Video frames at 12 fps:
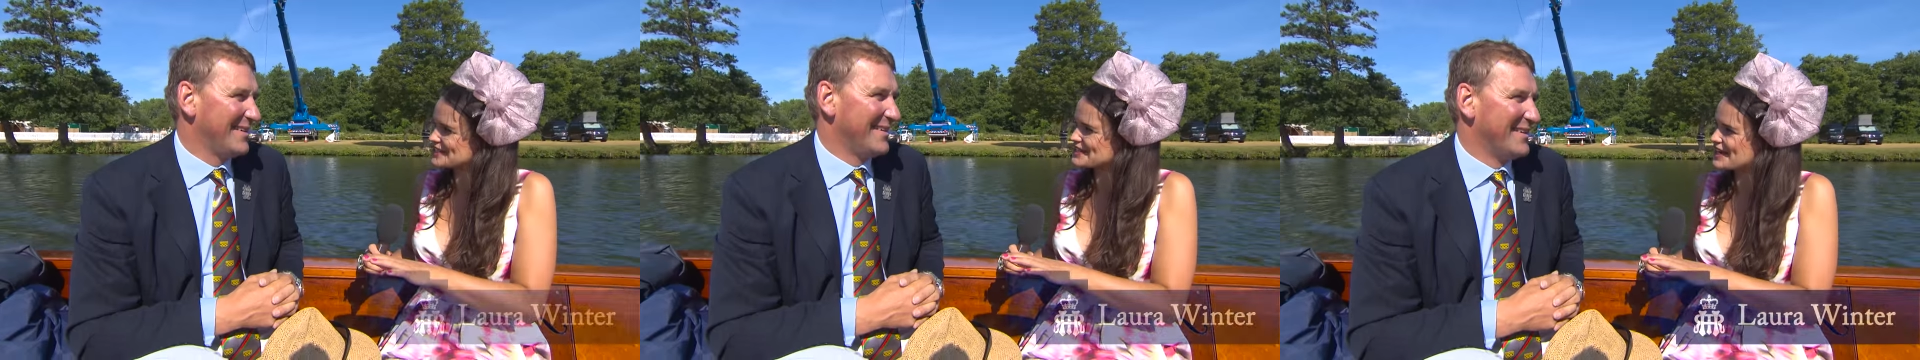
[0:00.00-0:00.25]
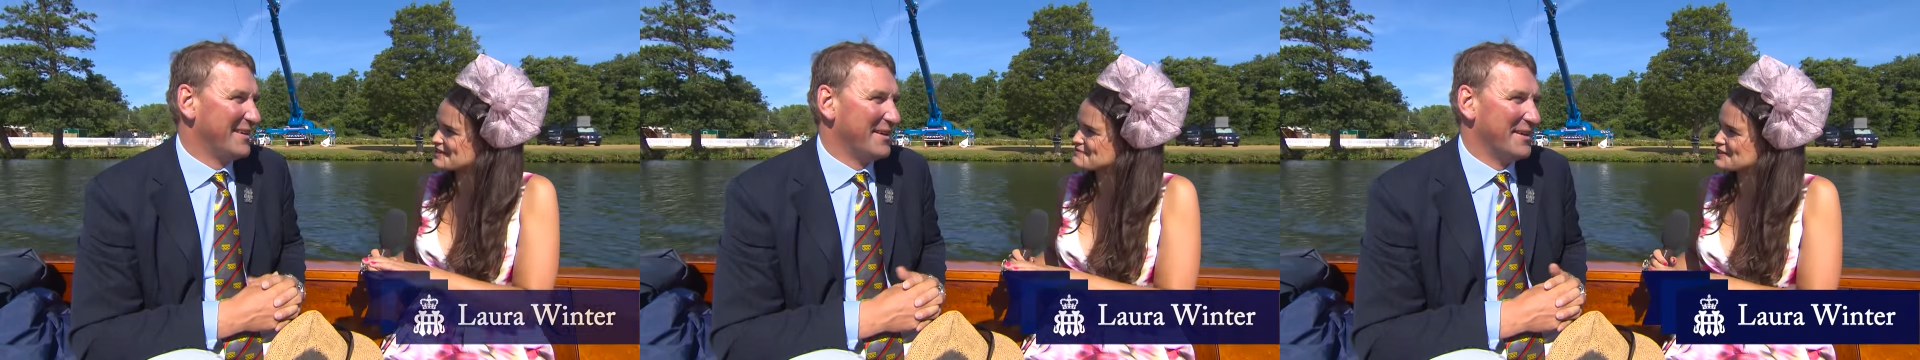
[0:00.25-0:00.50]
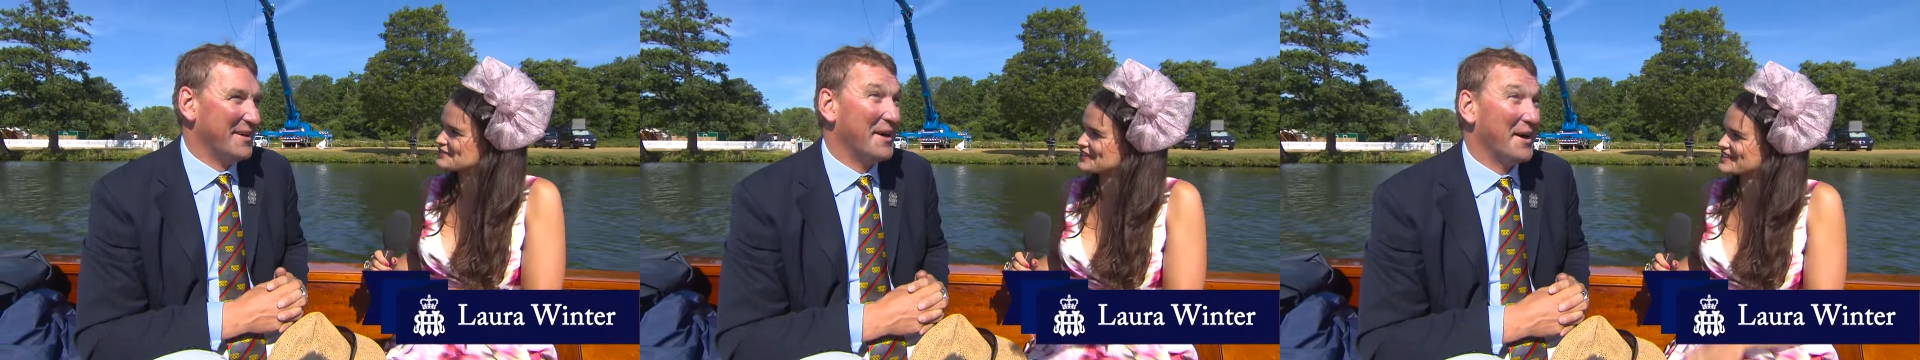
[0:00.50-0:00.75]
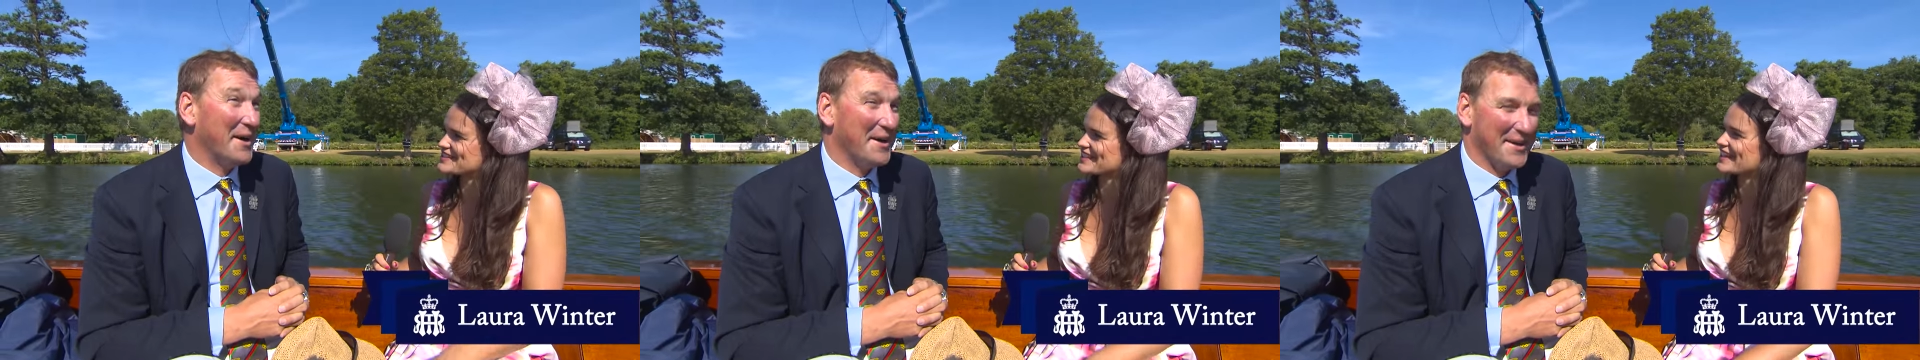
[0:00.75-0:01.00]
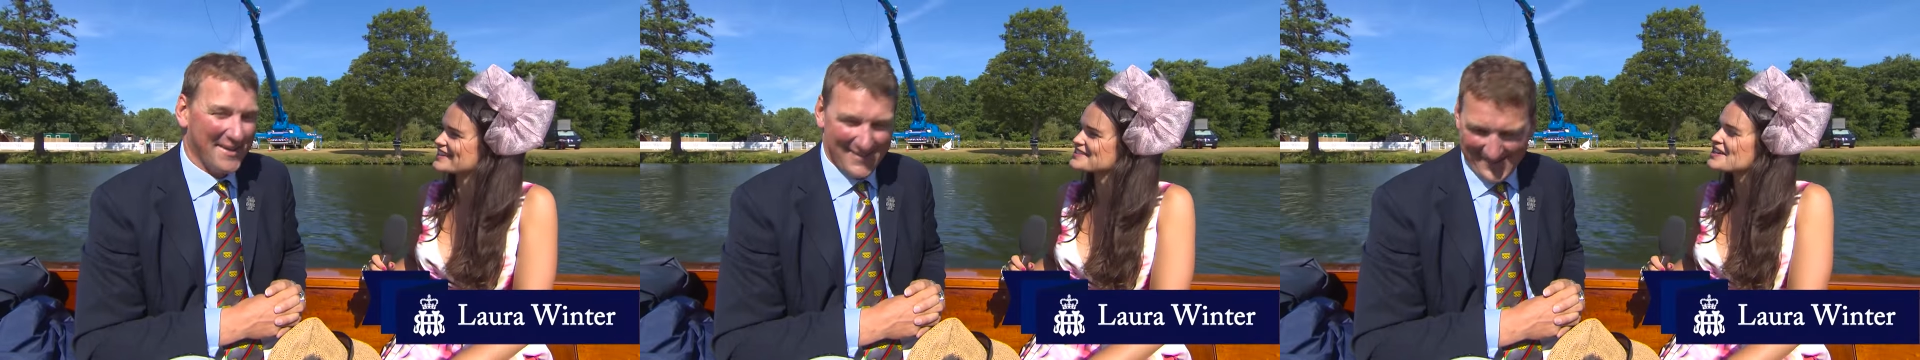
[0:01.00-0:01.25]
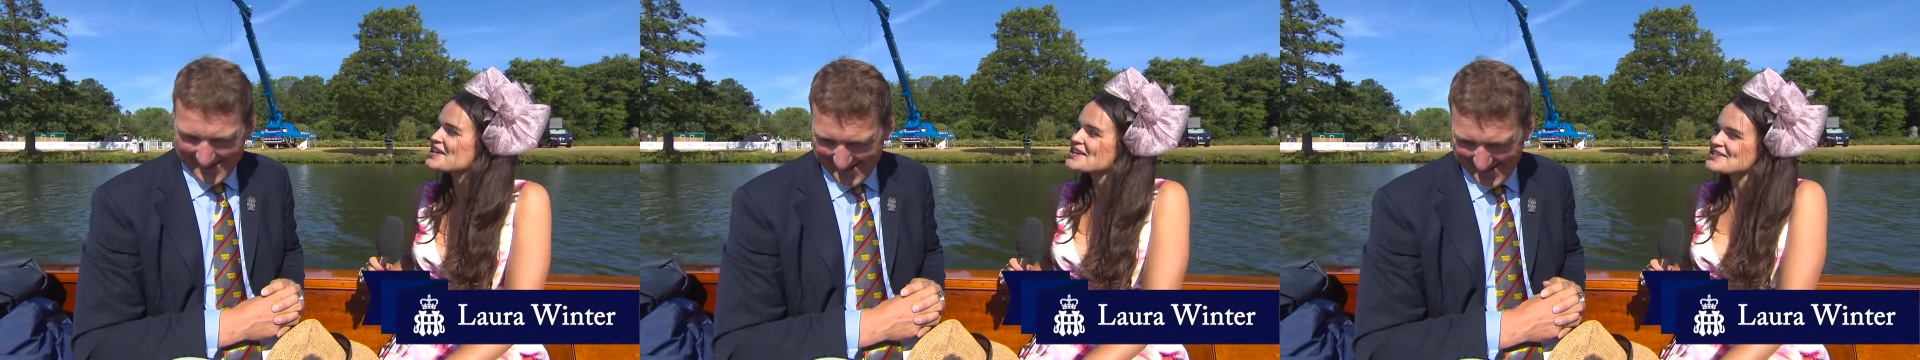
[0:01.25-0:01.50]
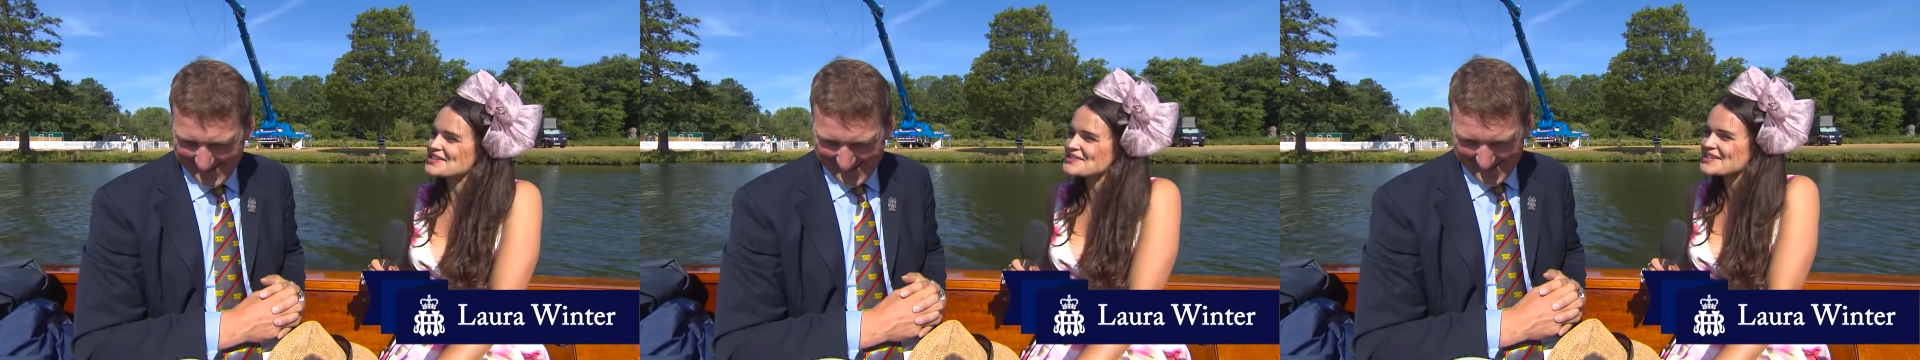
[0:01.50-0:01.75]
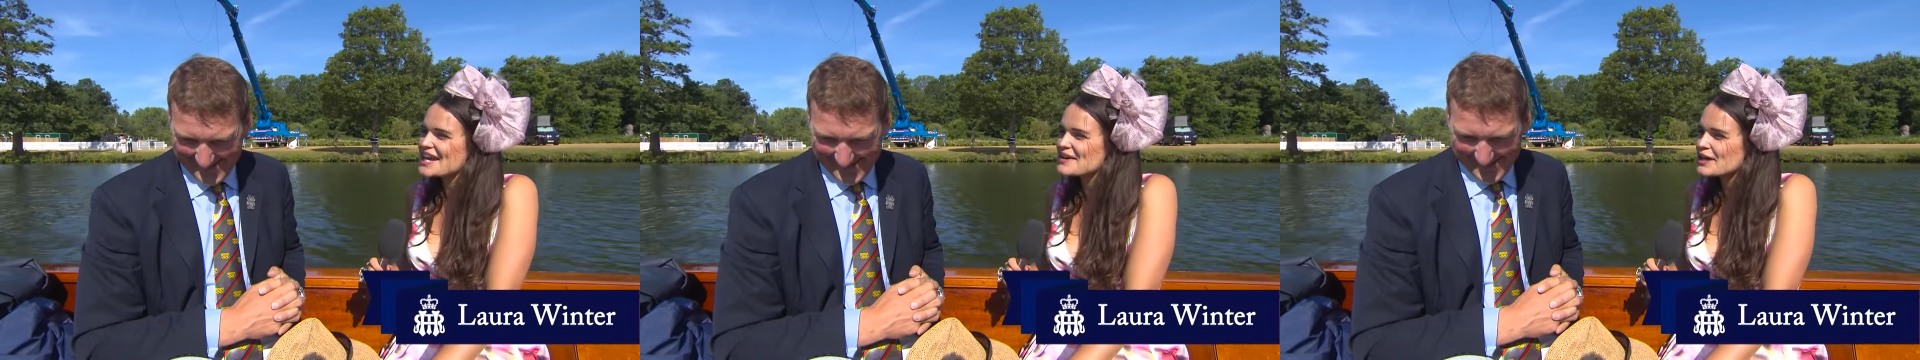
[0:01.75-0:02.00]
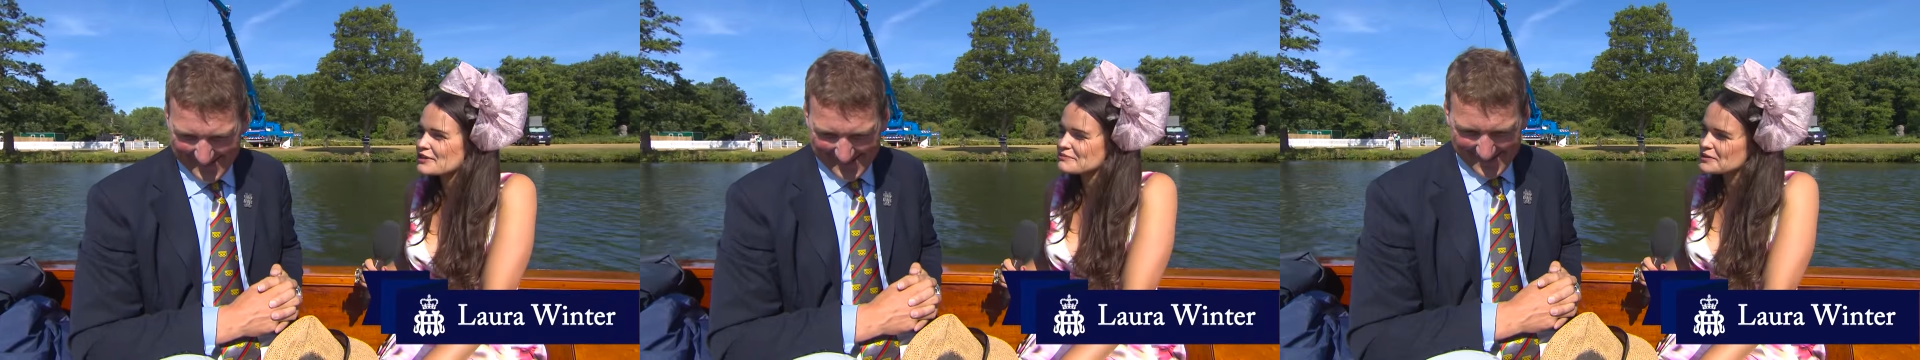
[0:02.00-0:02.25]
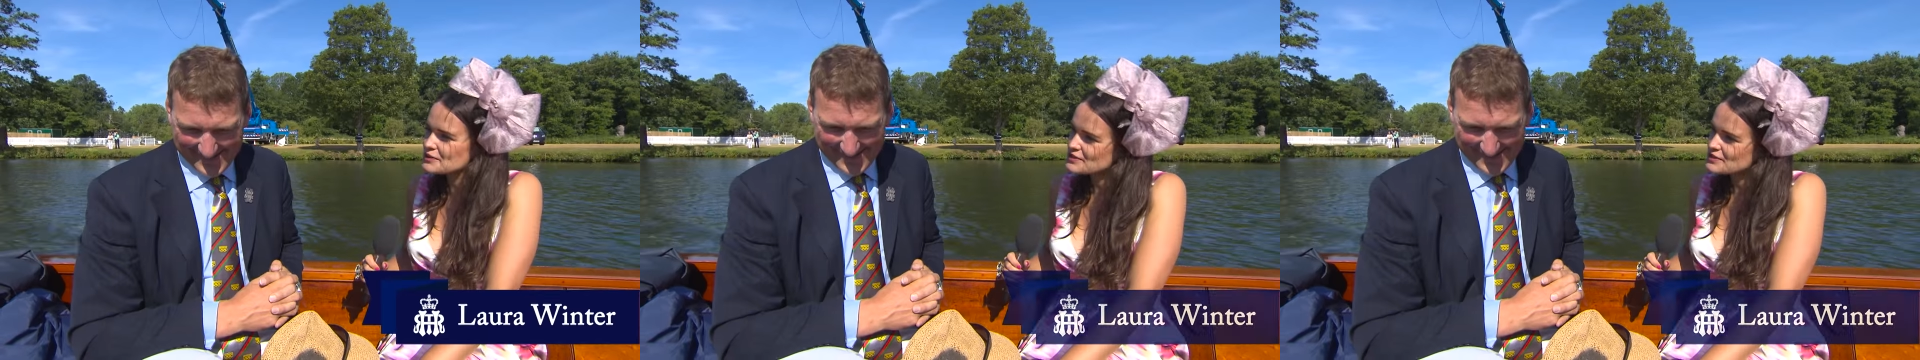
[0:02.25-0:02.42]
Speaker 1: in previous years. Do you now have more